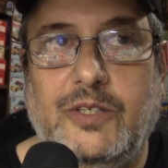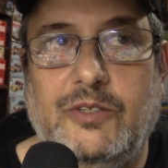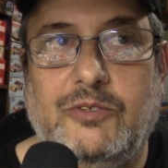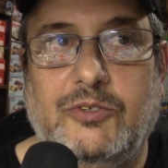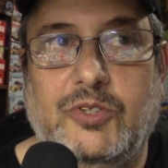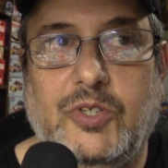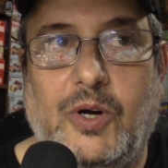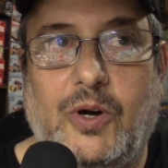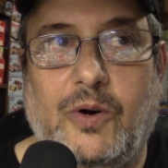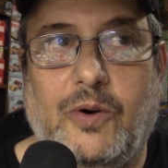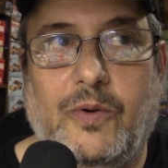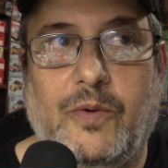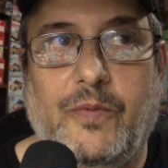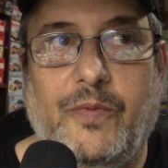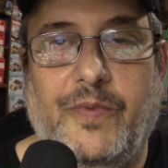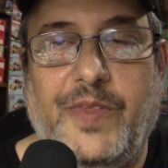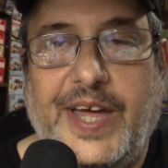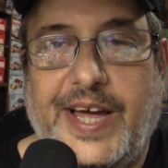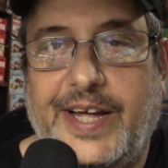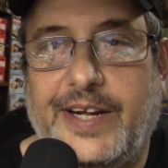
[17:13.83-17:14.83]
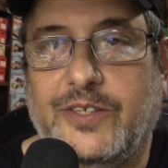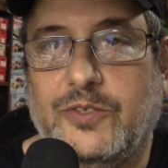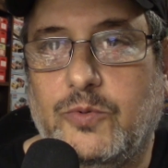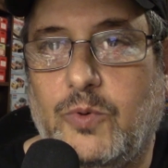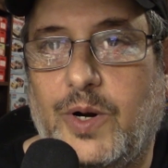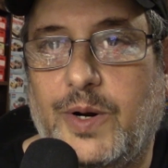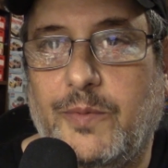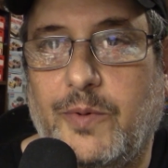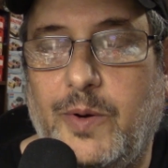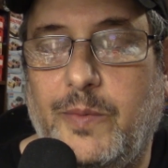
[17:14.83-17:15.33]
So that is
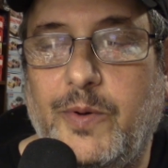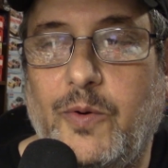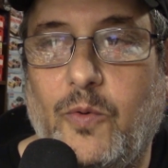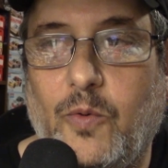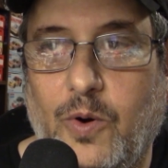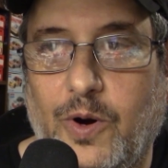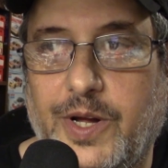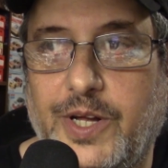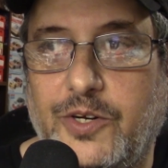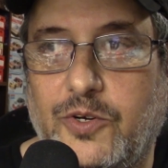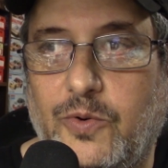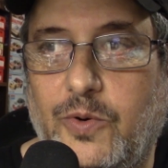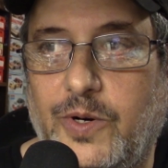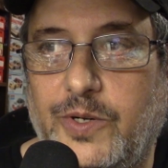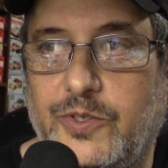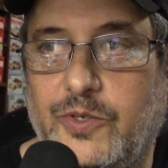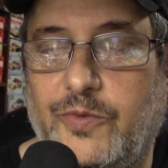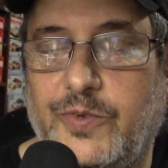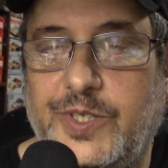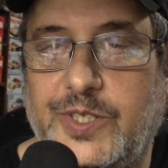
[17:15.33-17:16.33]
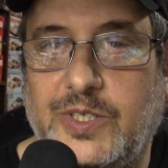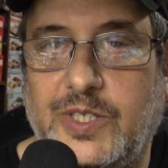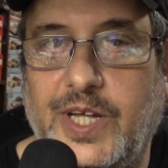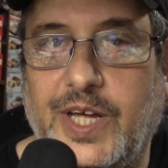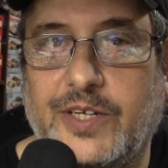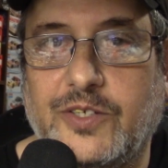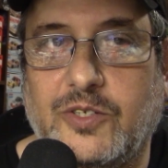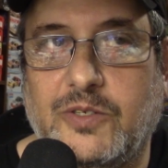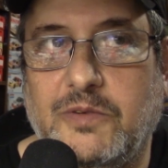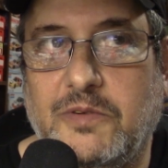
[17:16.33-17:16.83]
what I'm going to be working towards over these
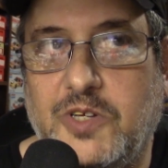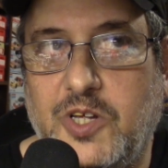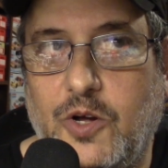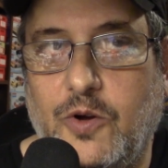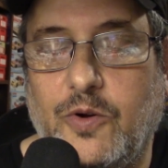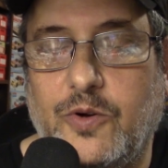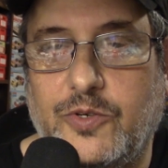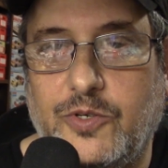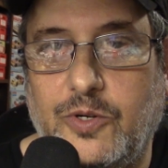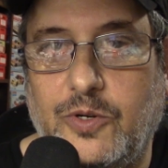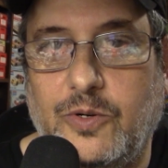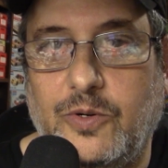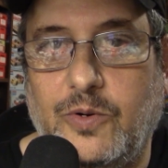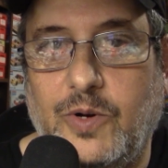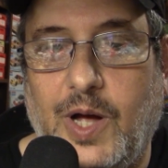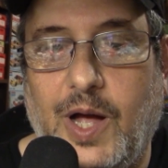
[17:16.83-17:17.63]
next year or two.